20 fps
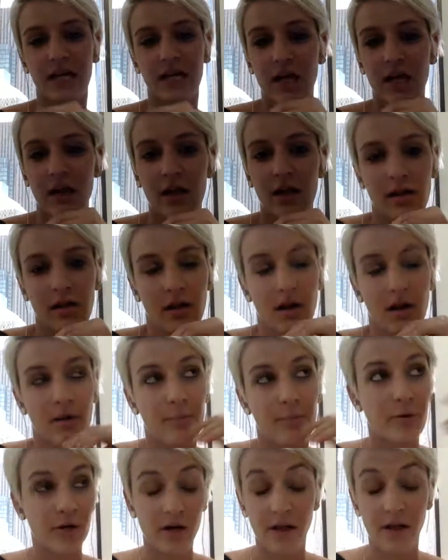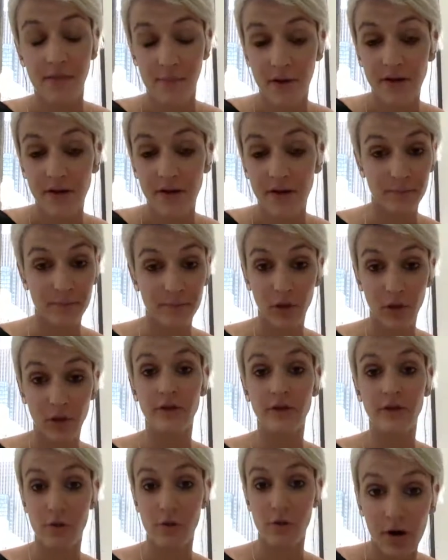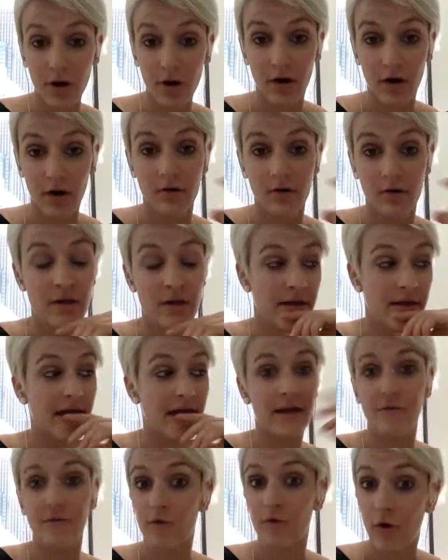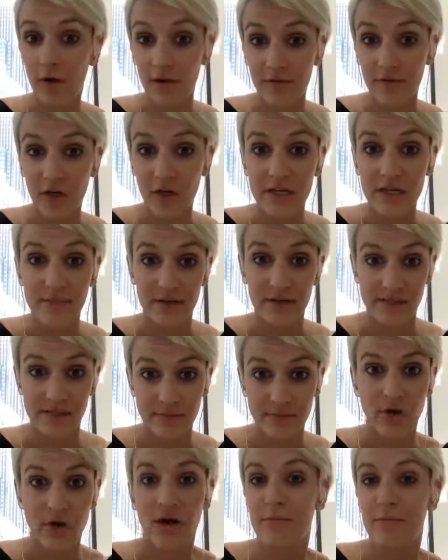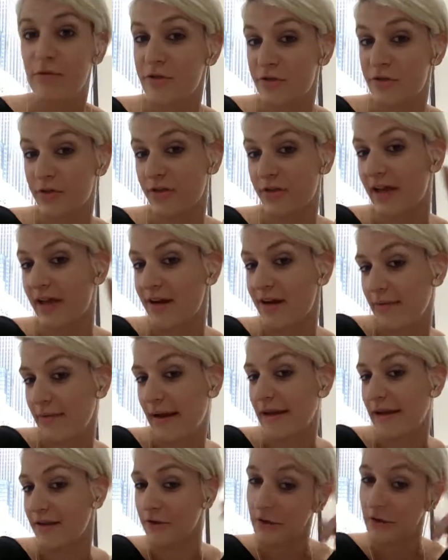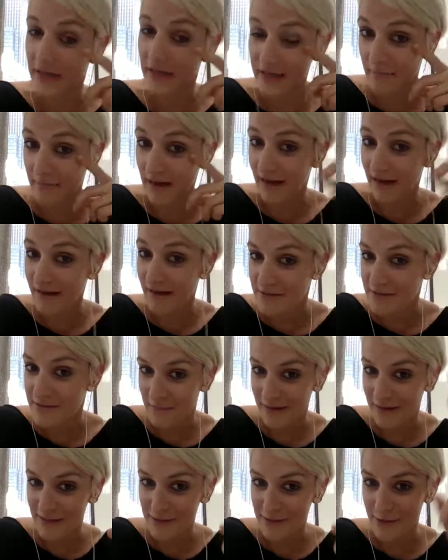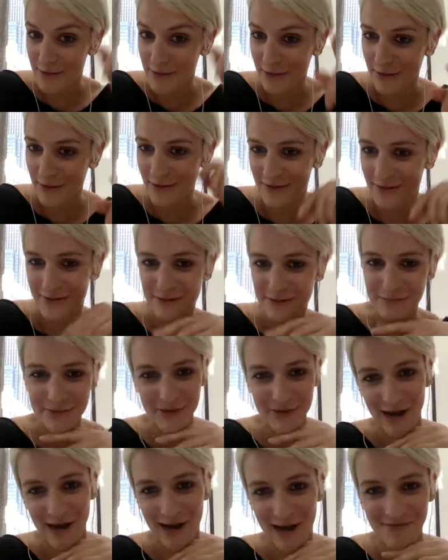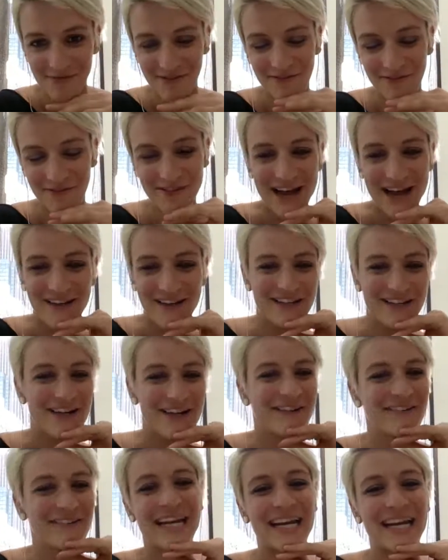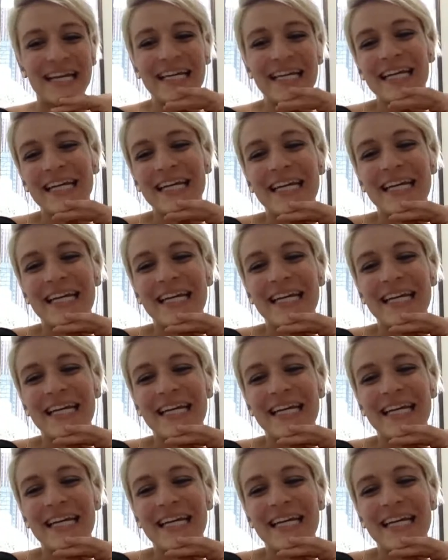I'll put it on the Bossed Up blog tomorrow, and for all of our email subscribers, you'll get it right in your inbox, so make sure you're subscribed if you haven't already.